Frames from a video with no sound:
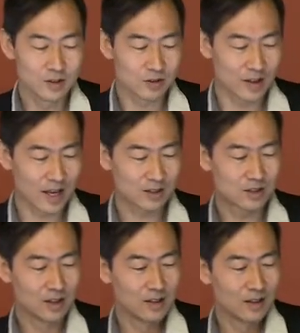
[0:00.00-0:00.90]
So
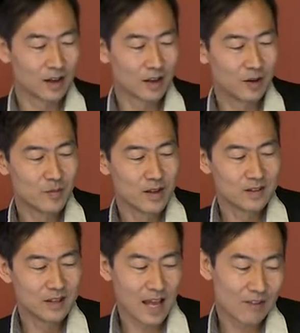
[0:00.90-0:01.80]
that's, um,
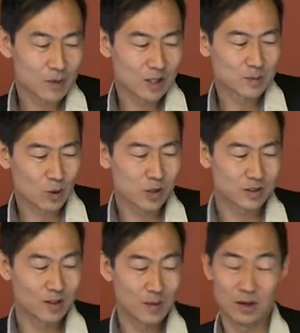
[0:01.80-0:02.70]
the FBI has been
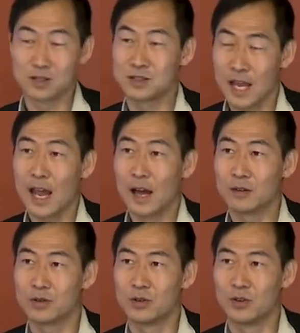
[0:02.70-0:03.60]
questioning the mayor's
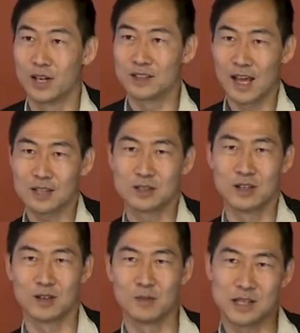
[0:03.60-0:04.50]
staff, right? That's
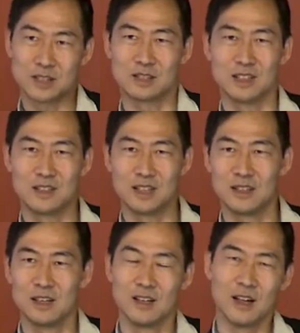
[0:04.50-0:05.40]
the, basically the,
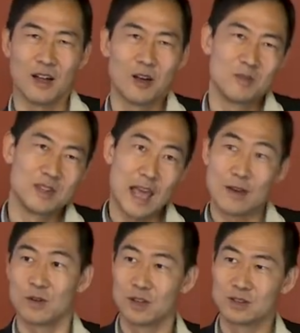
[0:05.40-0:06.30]
um, the
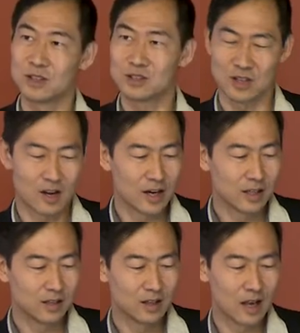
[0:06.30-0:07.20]
evidence
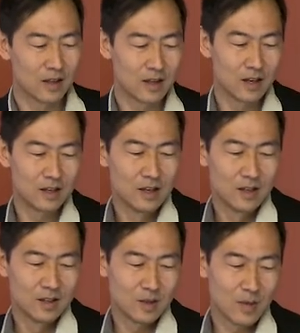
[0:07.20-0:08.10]
side. And then
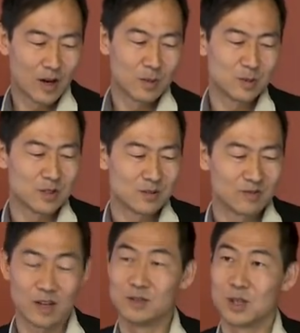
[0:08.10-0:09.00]
the mayor must be
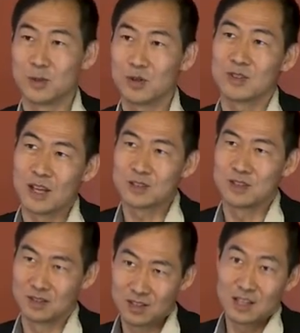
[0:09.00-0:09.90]
involved in something. That's
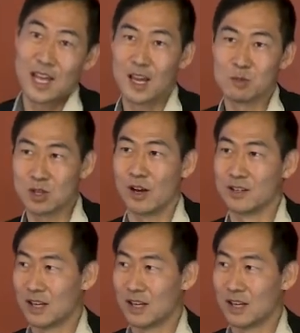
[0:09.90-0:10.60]
the, the claim side.